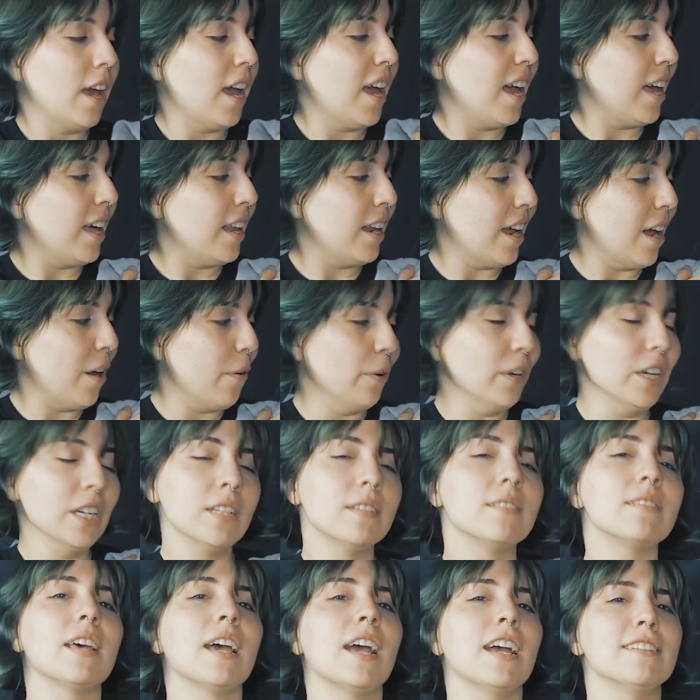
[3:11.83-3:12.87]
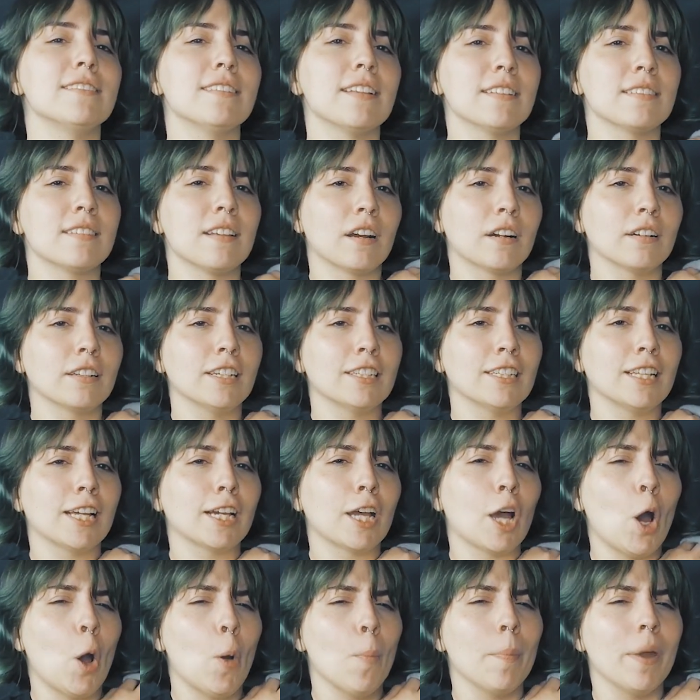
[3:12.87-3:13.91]
And I wouldn't say it's necessarily
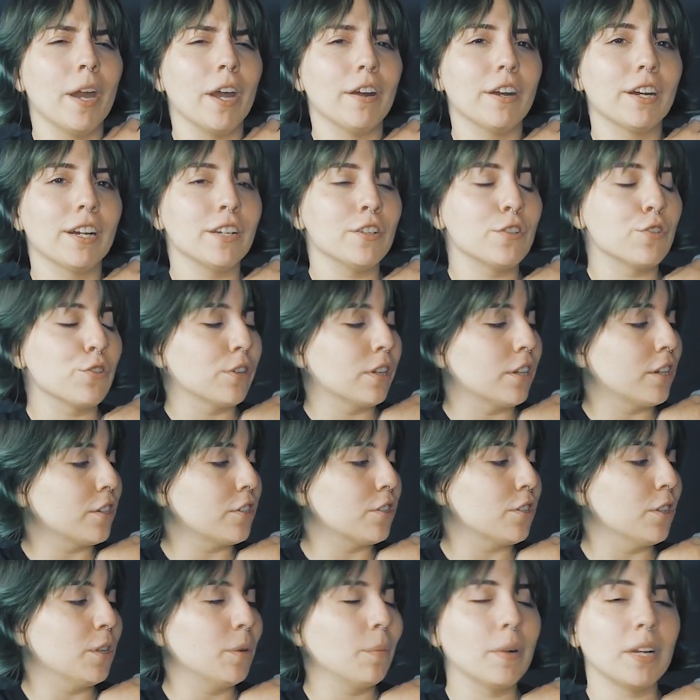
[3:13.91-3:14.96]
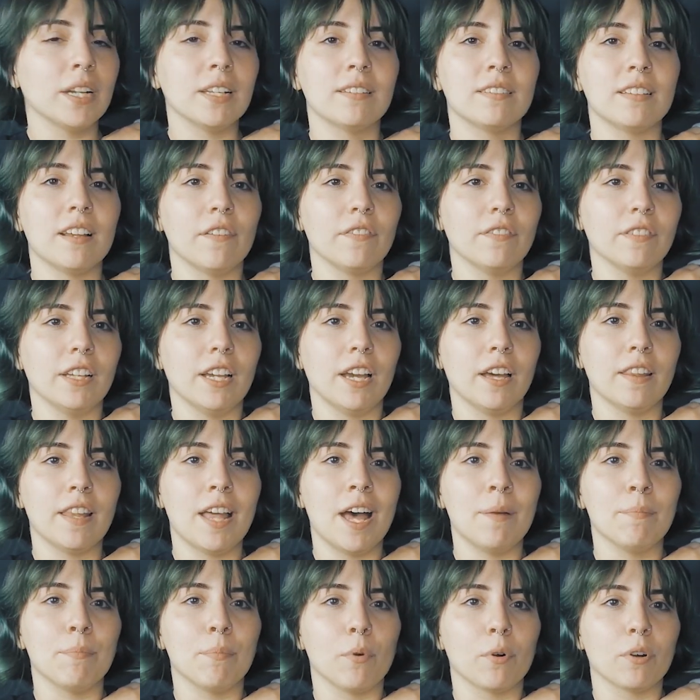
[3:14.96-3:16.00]
like American traditional, but it's definitely on
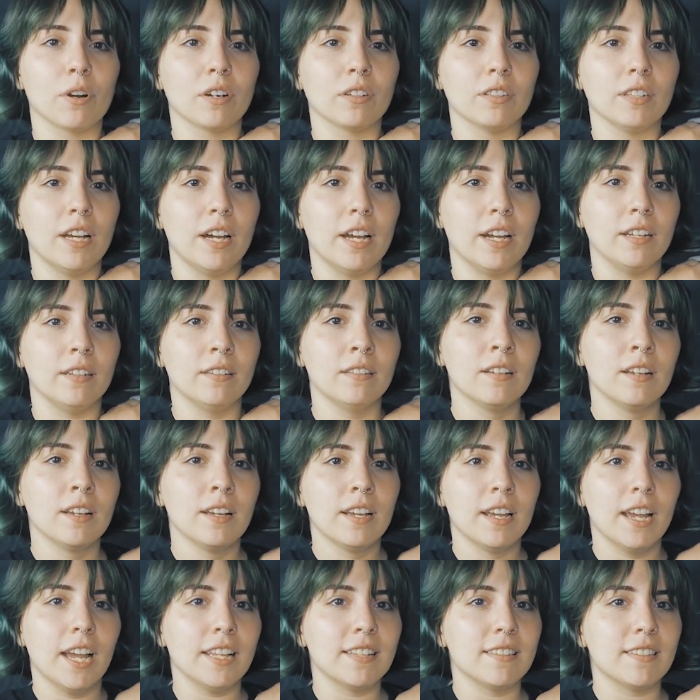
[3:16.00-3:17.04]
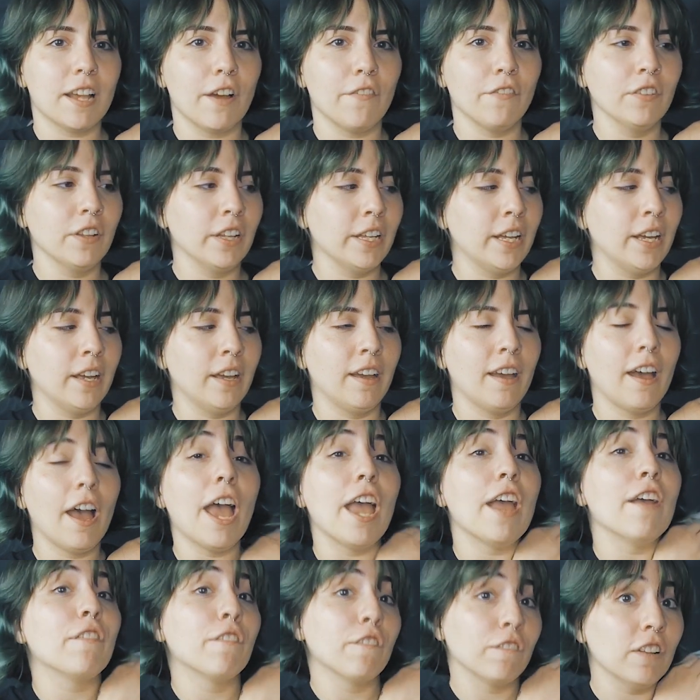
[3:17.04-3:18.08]
that borderline. It's definitely
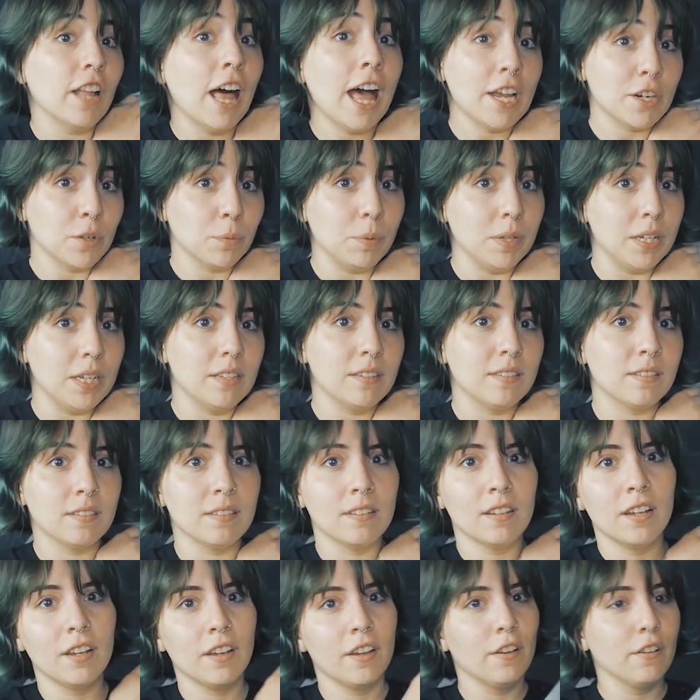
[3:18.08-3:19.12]
a flash piece.